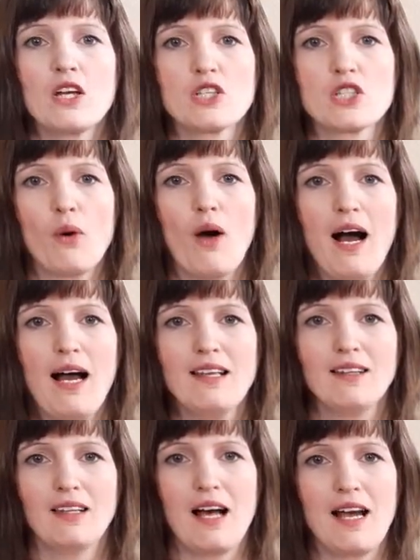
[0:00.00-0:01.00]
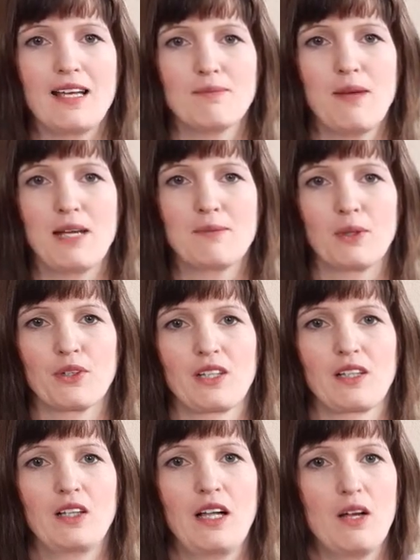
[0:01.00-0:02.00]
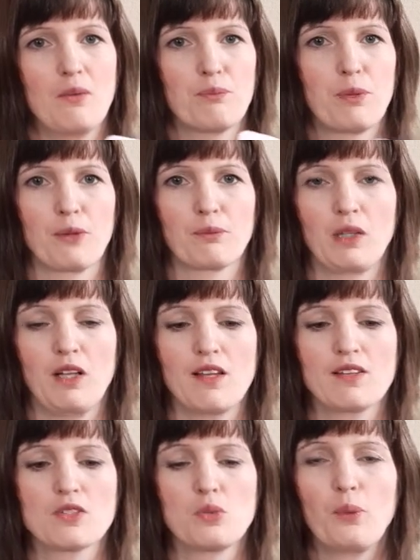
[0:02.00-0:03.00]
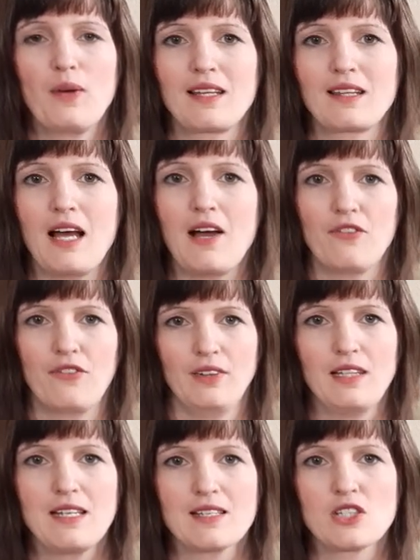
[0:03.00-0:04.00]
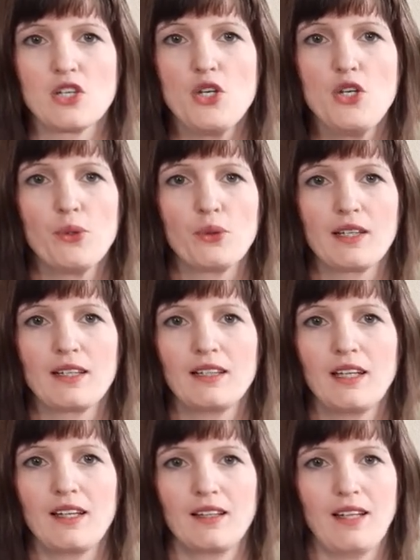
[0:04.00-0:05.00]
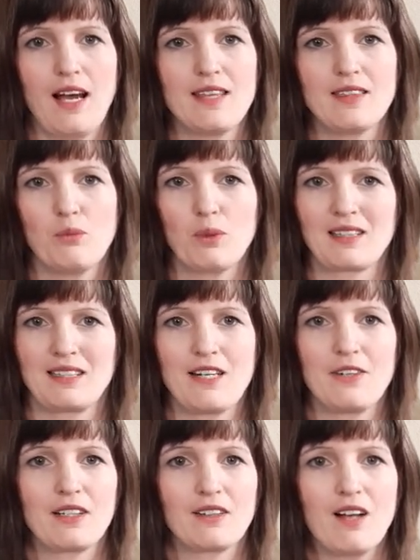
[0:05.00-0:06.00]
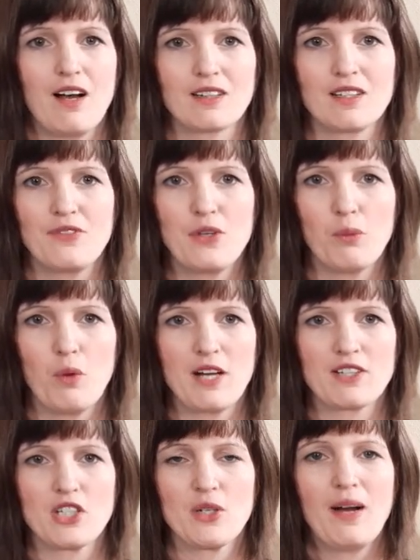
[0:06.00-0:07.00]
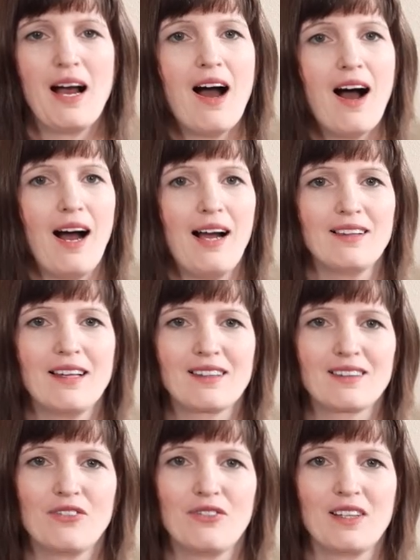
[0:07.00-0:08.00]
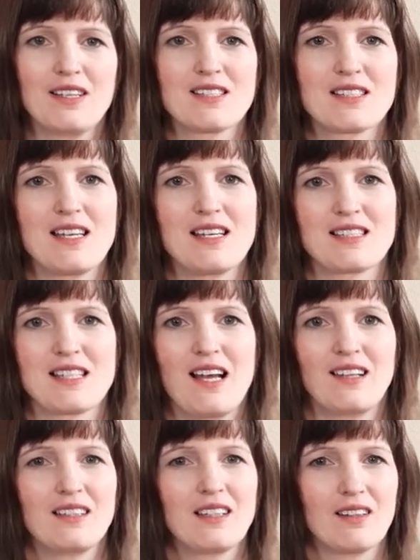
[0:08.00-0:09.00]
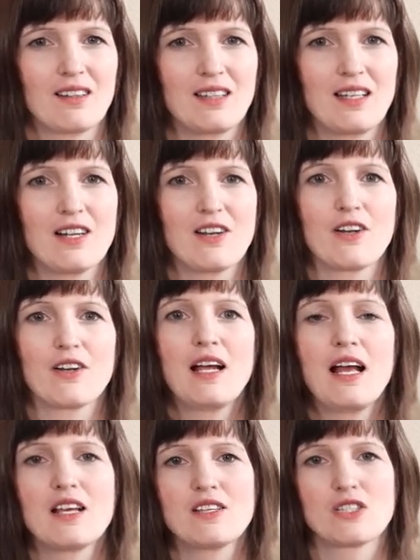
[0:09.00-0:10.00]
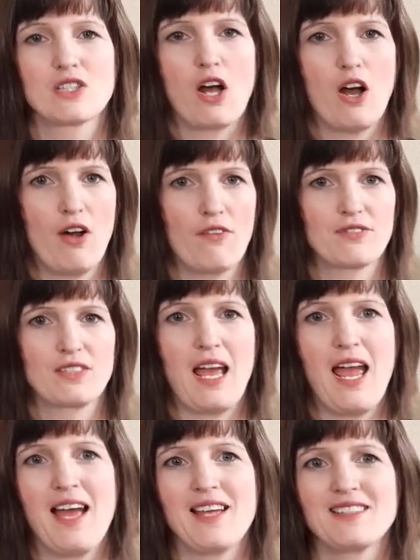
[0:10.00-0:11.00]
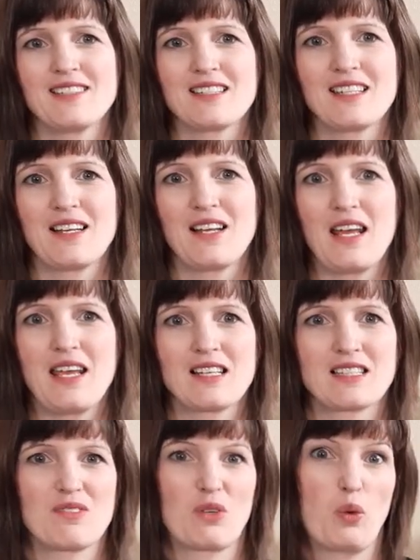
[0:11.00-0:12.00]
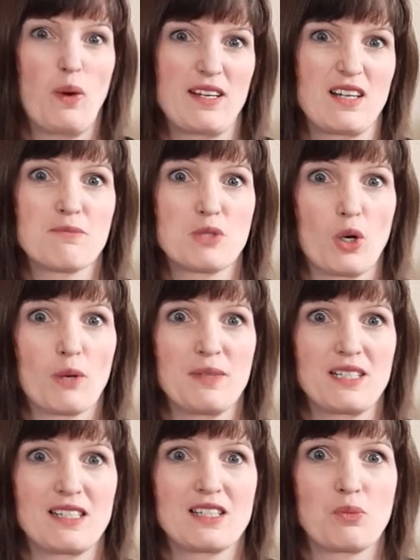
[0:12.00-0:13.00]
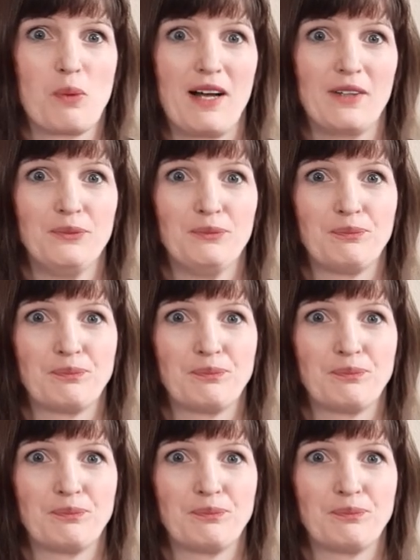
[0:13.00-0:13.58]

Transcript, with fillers: So I line my burr cloths with a fleece. You can line them with terry cloth if you want to. I like the fleece. It's a little thinner, soft, and it's quite absorbent as well.